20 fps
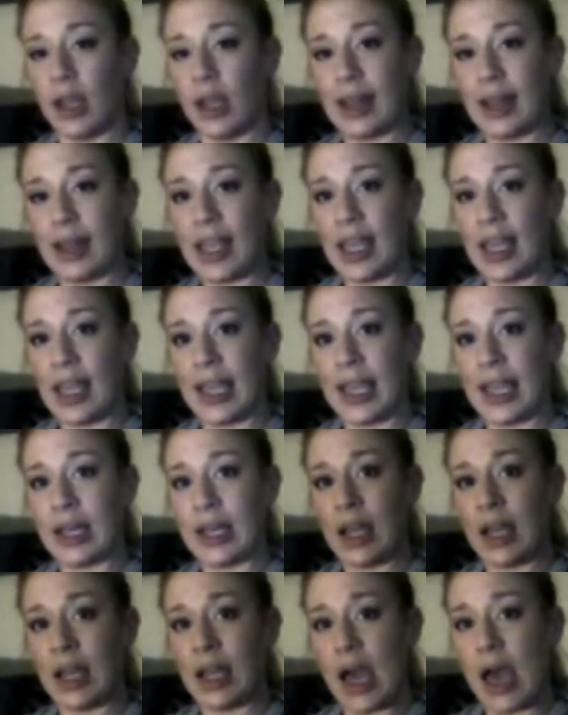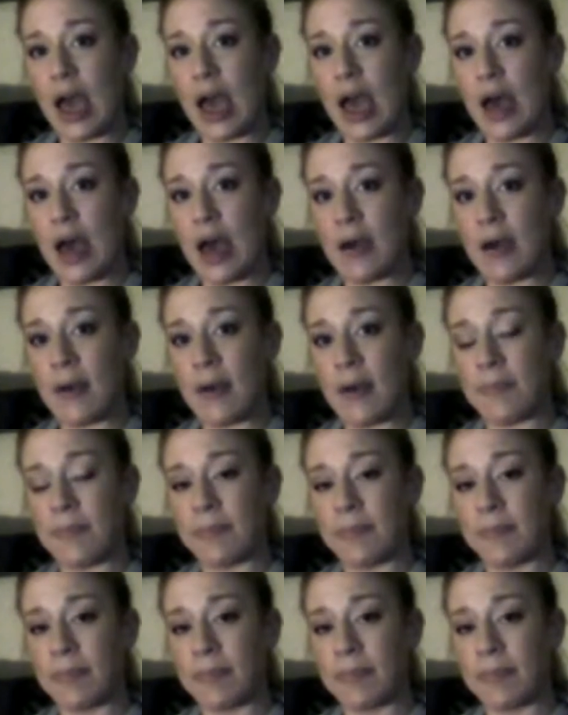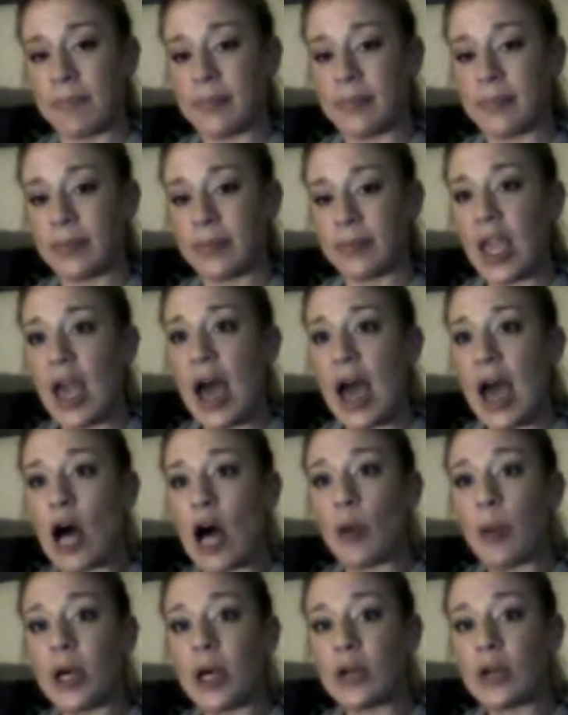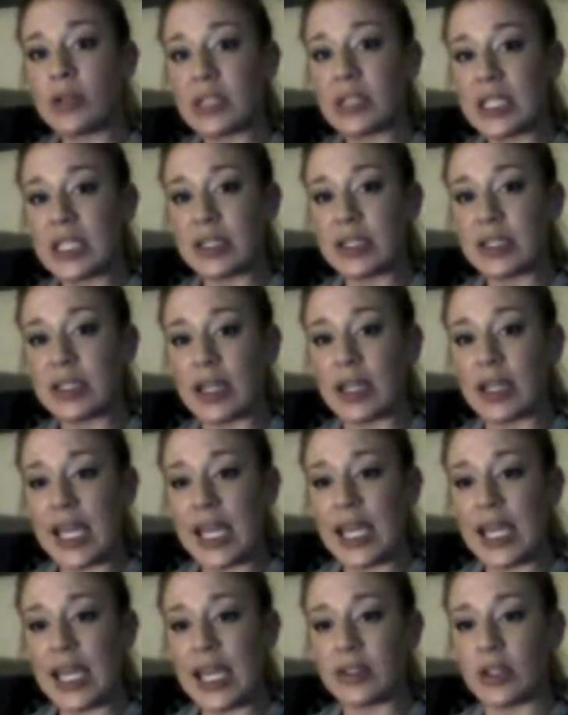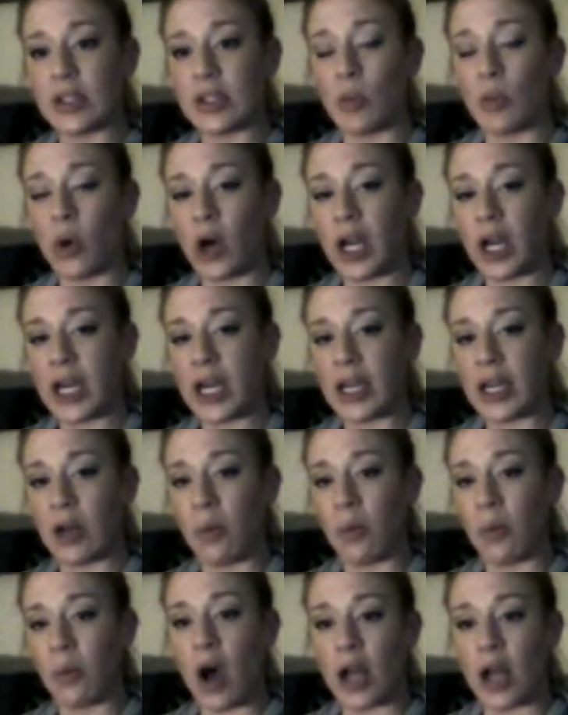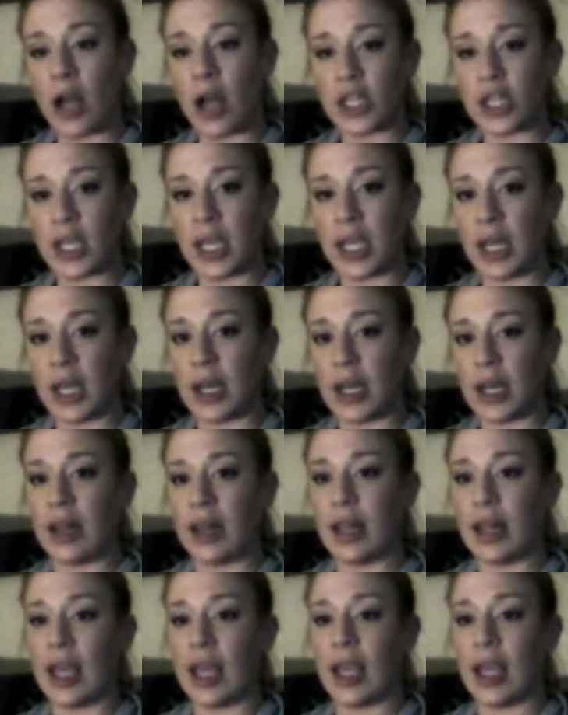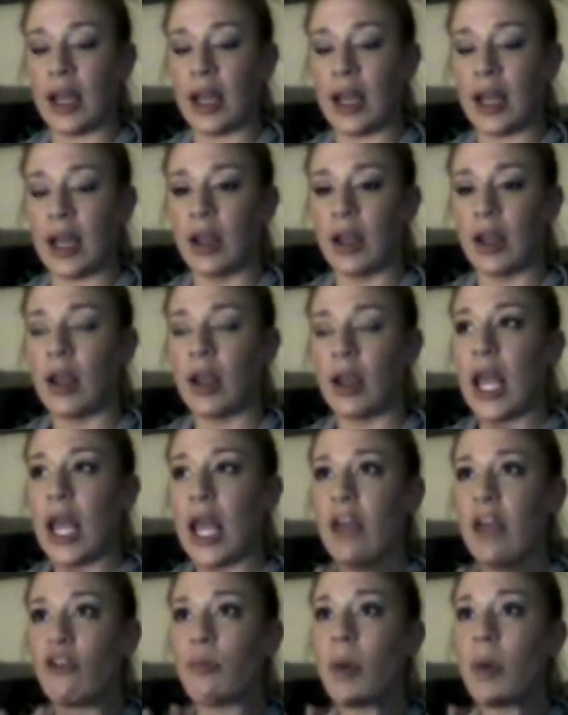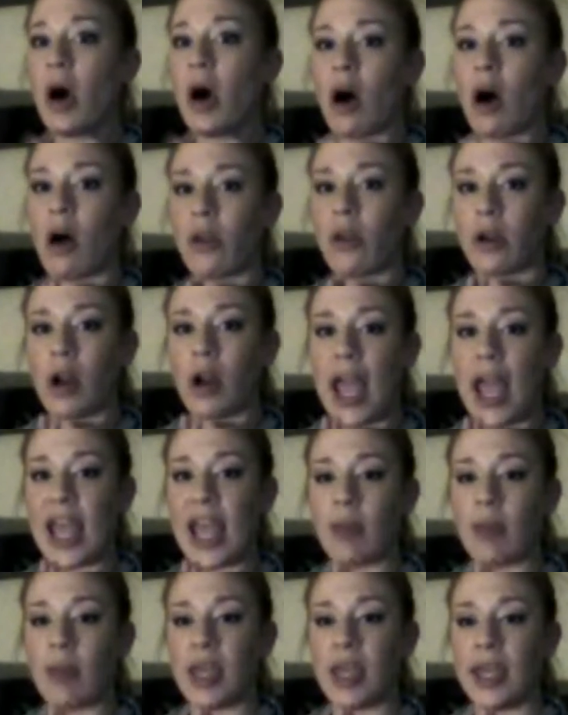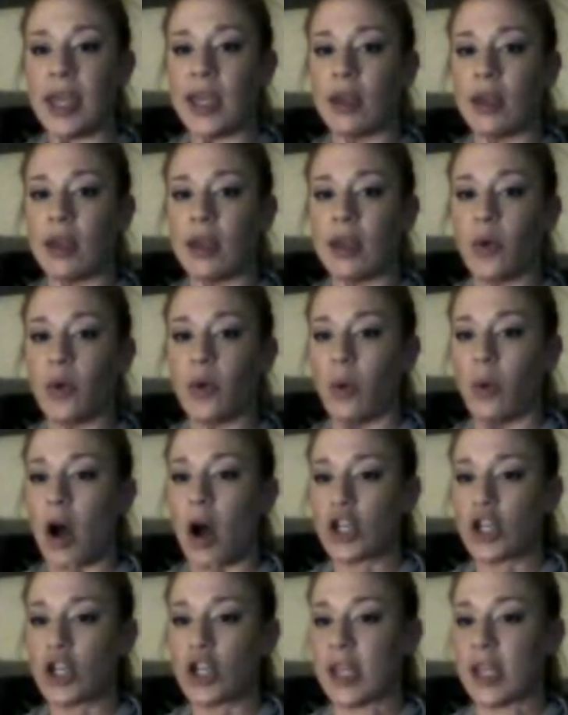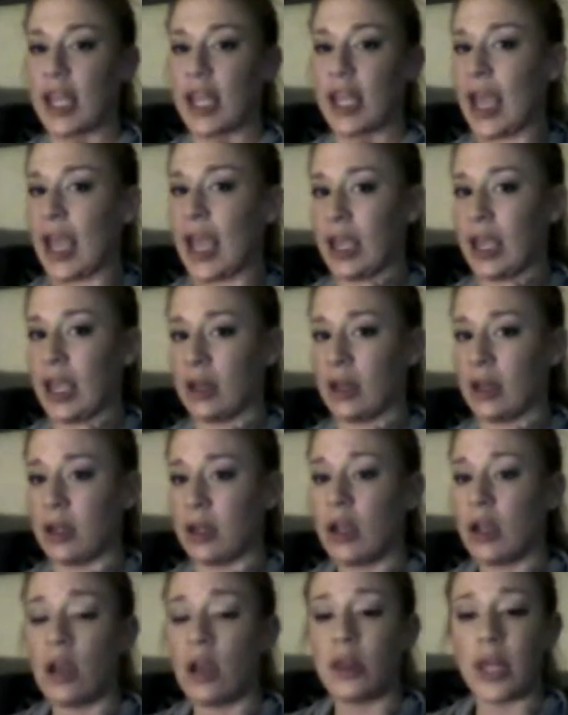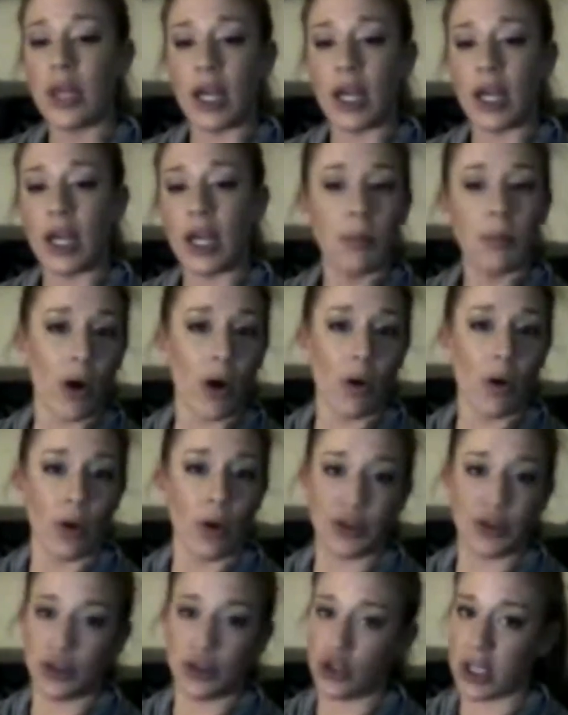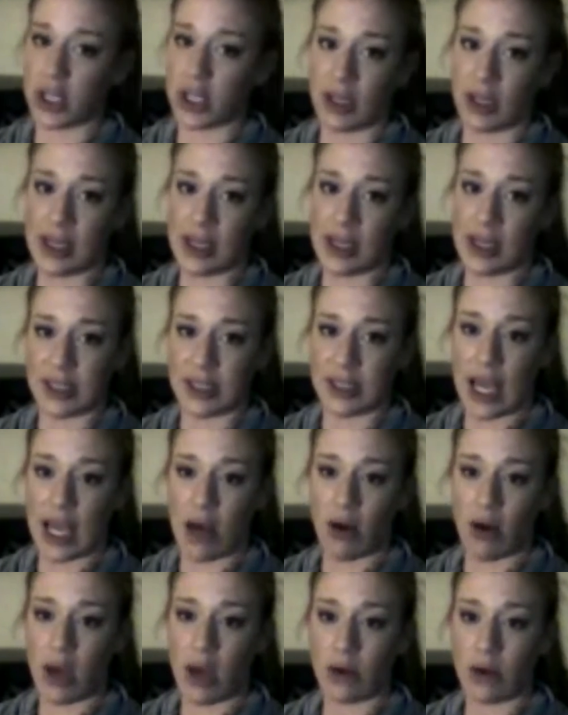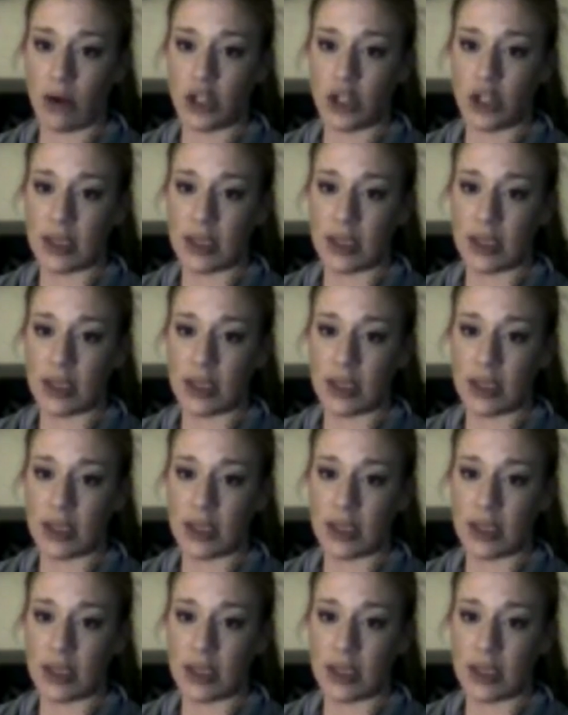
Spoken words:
And then I'll post this link so Morgan can watch it, and then if Paul or Amy want to watch, they can. They're both strictly discount coaches.